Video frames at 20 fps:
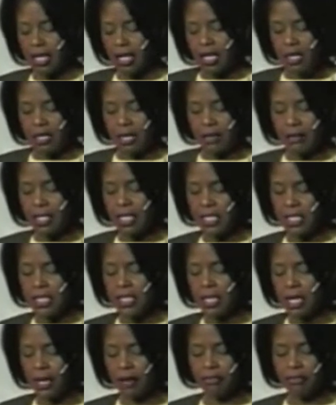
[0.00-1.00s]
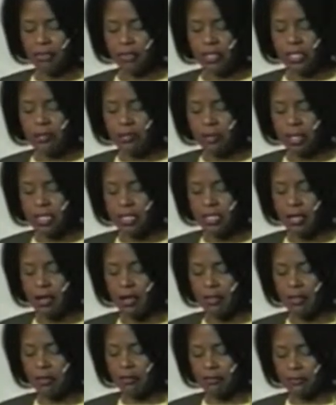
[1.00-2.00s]
Now they did have treatments
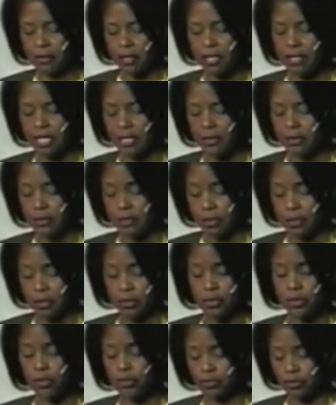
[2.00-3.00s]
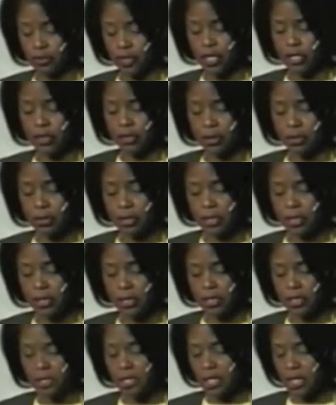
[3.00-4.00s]
on the front, those are the front doors,
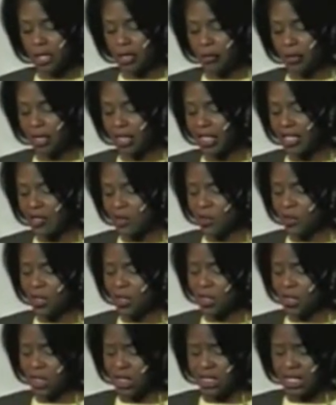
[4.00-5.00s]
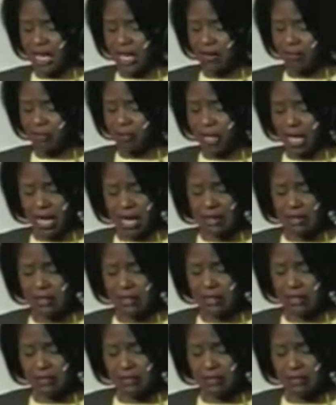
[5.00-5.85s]
but they sort of looked out of place.